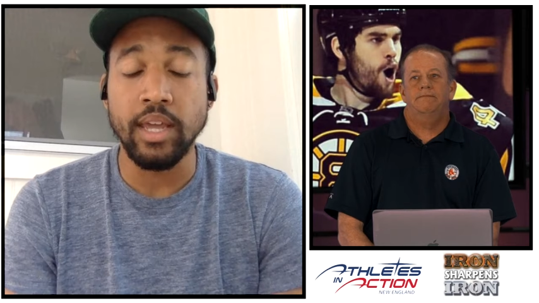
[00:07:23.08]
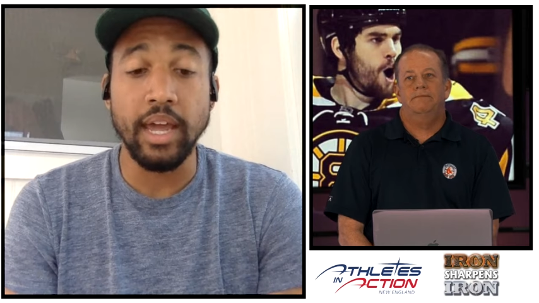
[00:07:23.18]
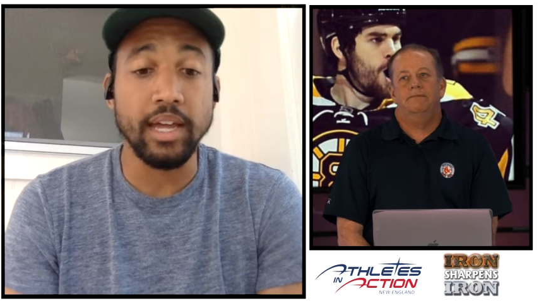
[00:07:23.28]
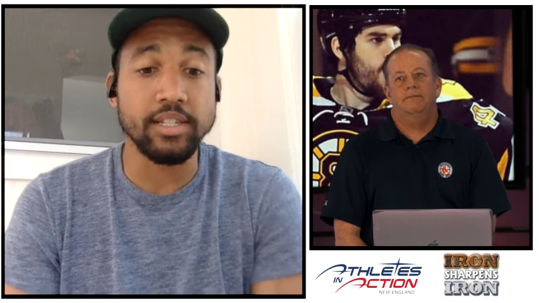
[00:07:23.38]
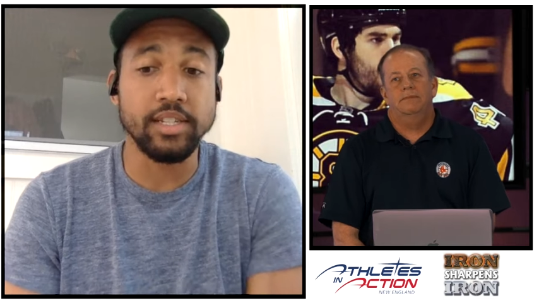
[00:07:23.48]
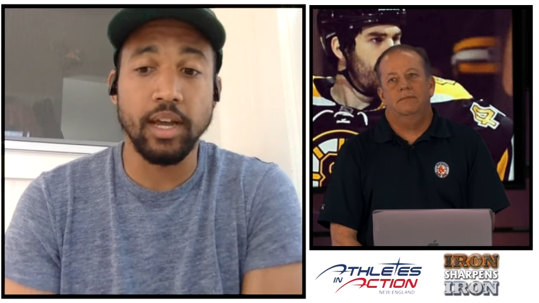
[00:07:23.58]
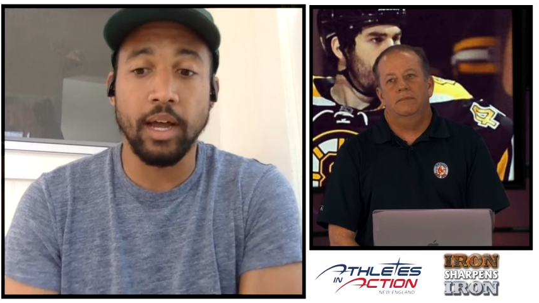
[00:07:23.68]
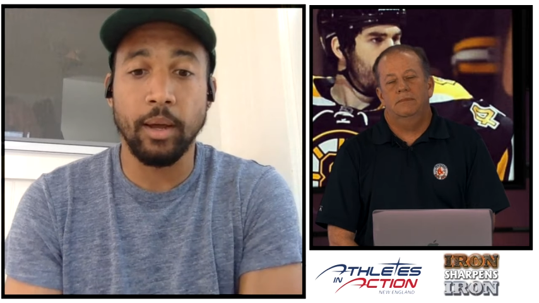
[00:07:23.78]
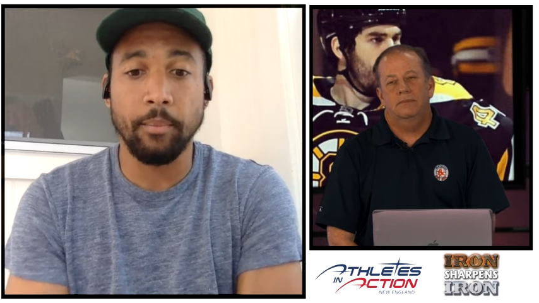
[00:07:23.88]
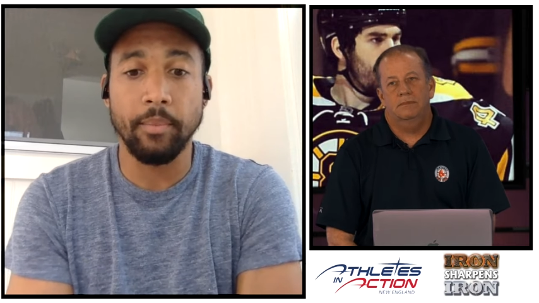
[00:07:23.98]
Speaker 1: Yeah, it's
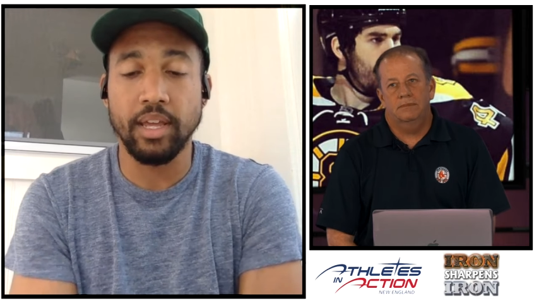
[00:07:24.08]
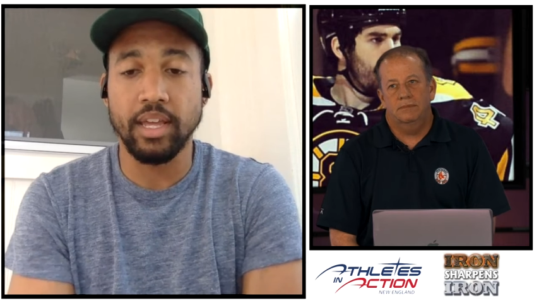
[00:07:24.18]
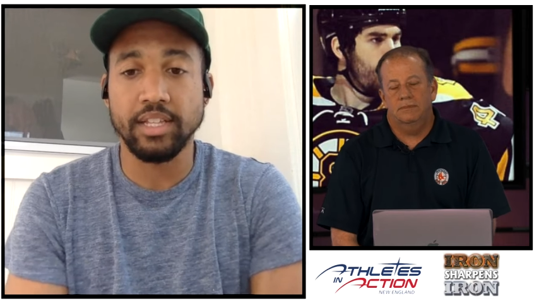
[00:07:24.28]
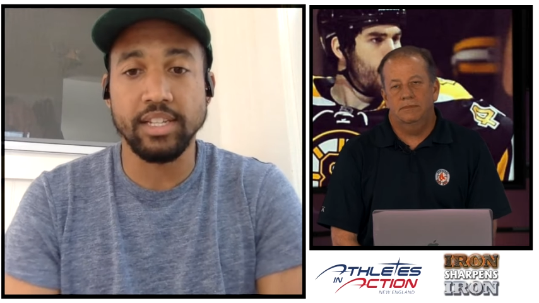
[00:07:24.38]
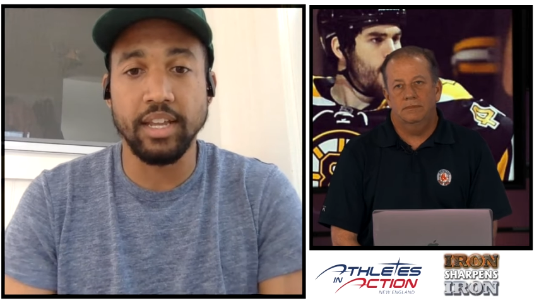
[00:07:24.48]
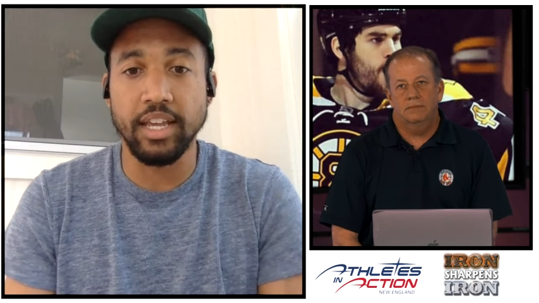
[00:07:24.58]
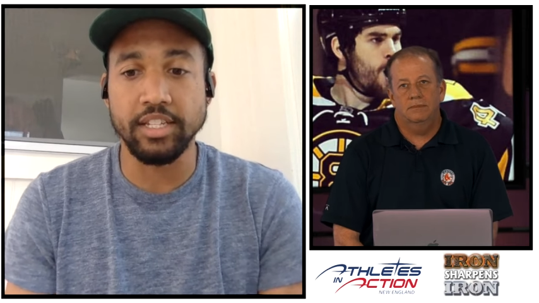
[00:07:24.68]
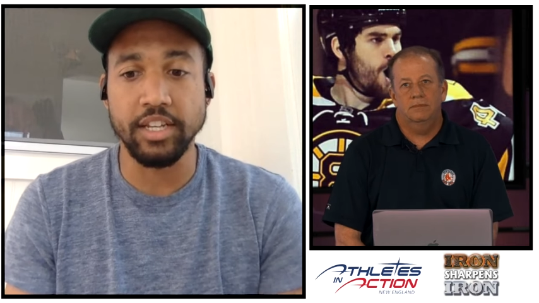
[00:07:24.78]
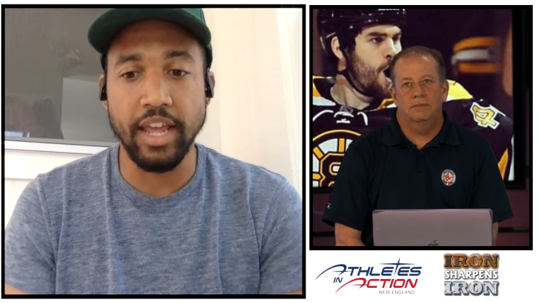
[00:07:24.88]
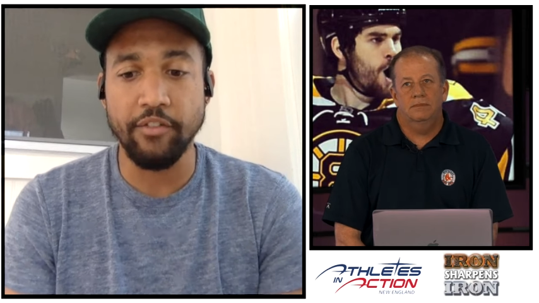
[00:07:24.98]
an
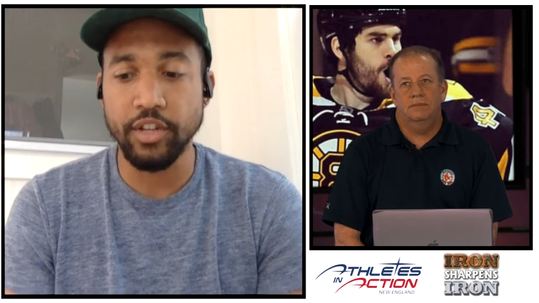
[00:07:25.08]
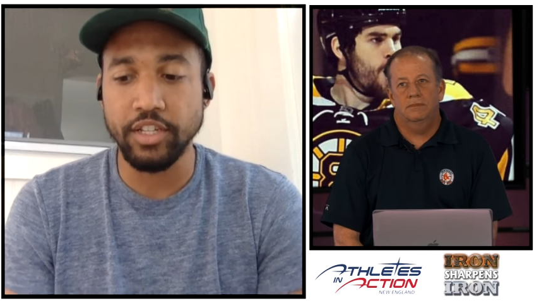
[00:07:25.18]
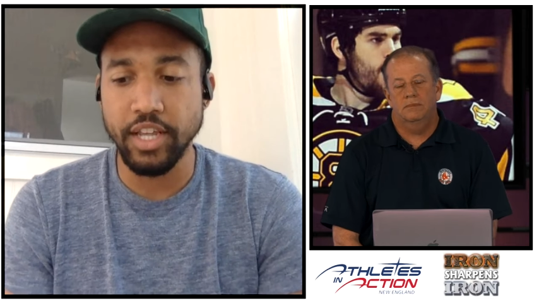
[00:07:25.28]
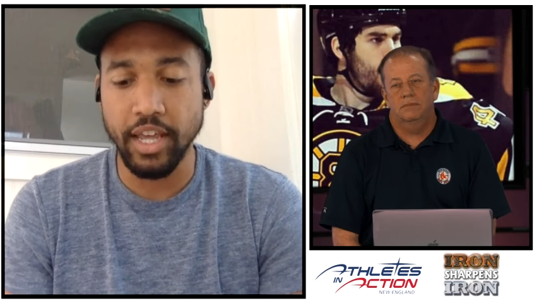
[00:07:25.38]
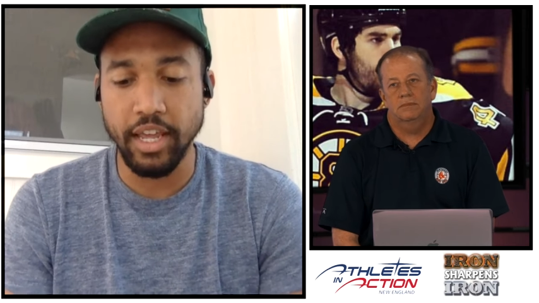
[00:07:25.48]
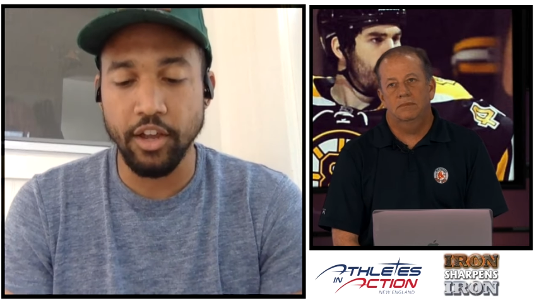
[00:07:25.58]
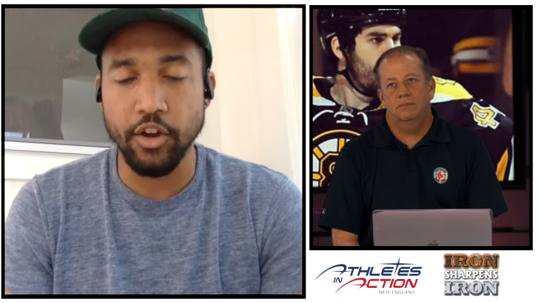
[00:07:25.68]
everyday